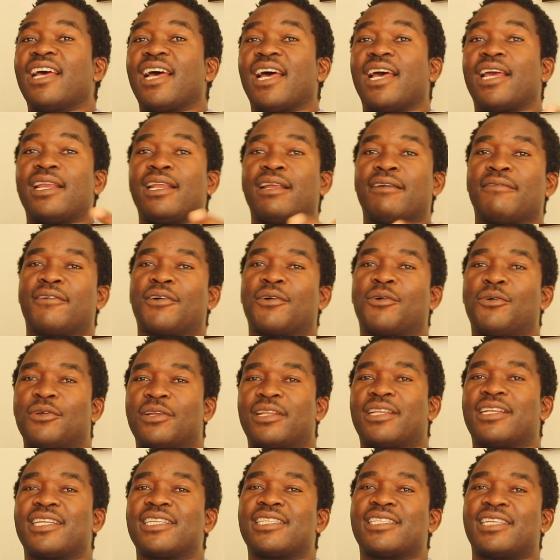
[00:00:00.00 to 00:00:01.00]
I never
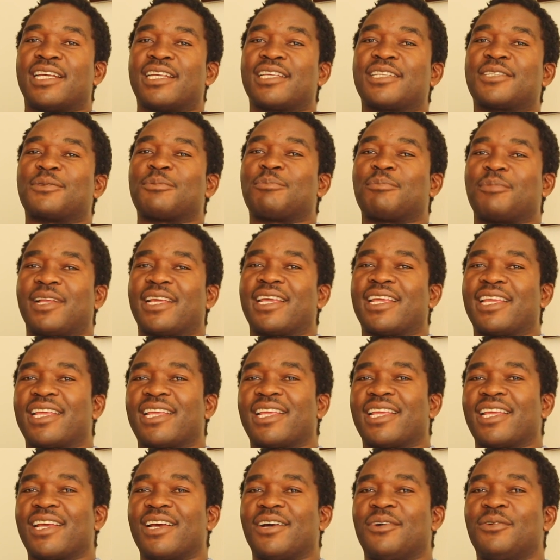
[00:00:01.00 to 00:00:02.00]
got the chance to
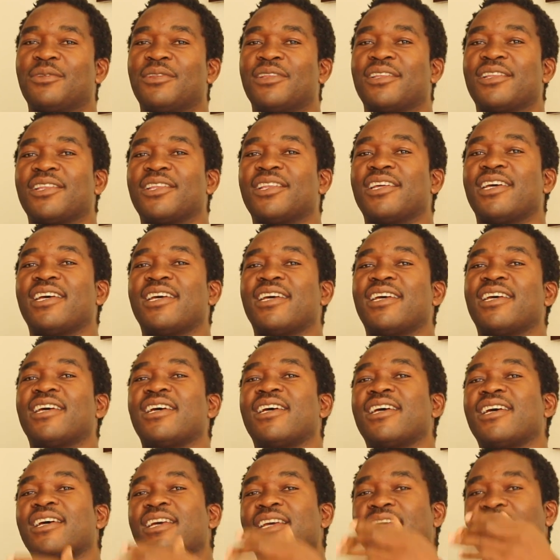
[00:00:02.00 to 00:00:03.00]
play on
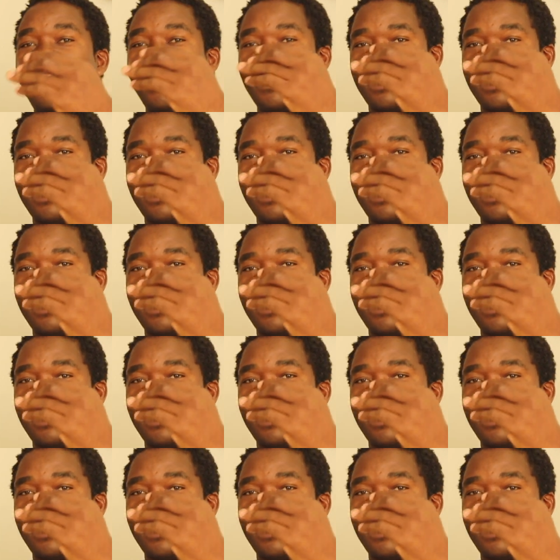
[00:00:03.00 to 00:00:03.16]
uh,